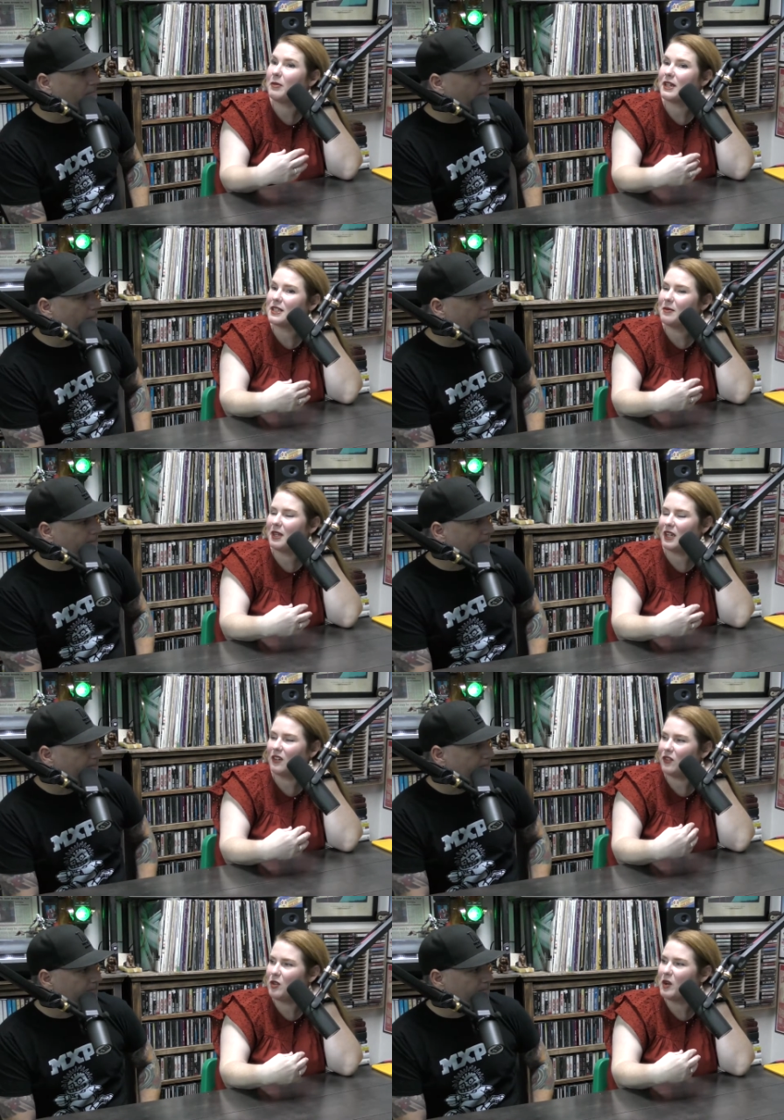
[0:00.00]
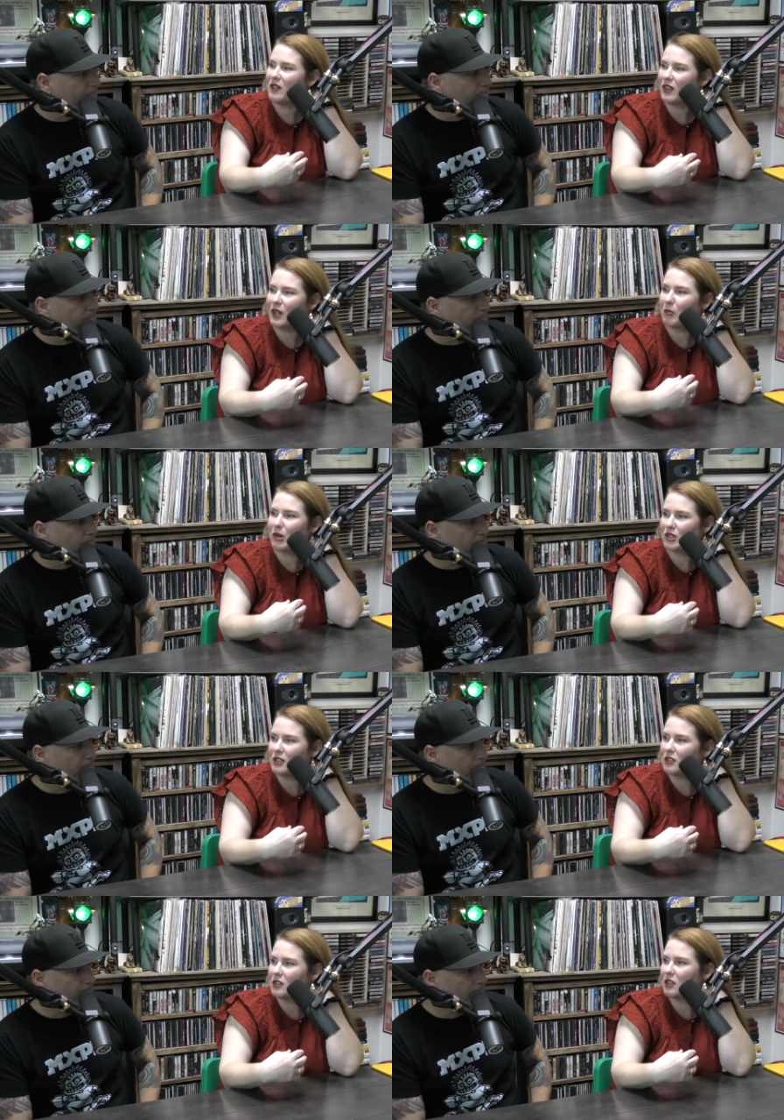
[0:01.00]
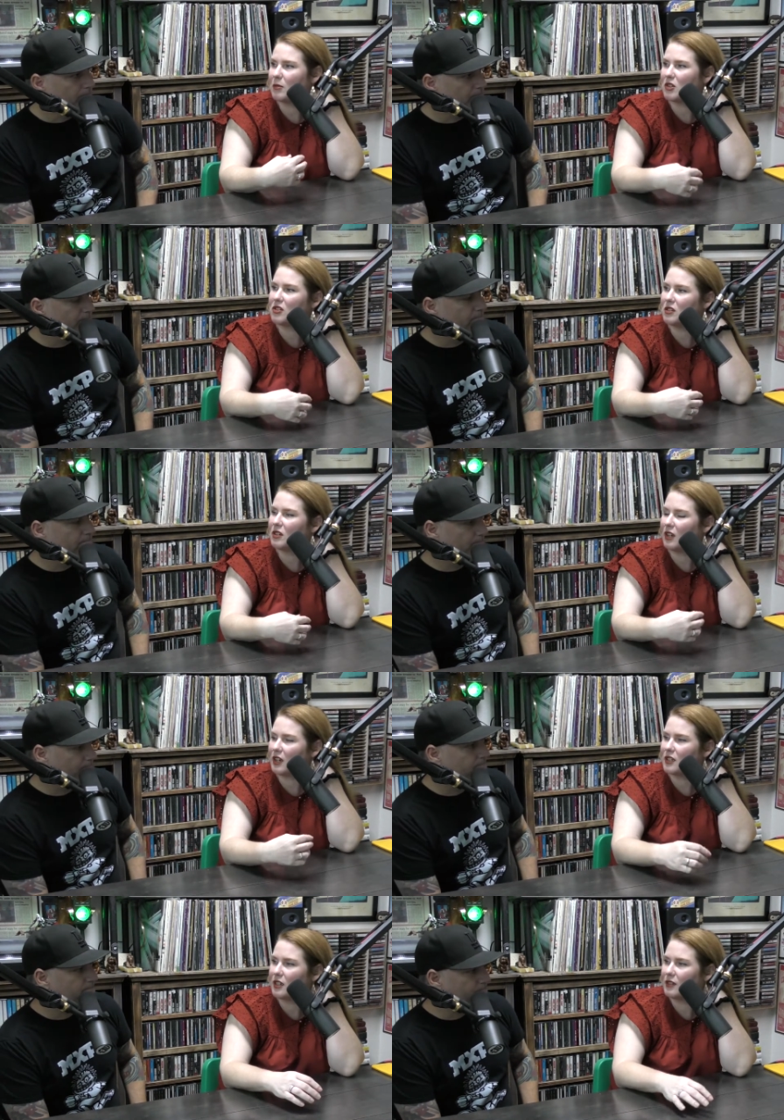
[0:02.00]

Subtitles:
buy something if you have like a personal, emotional connection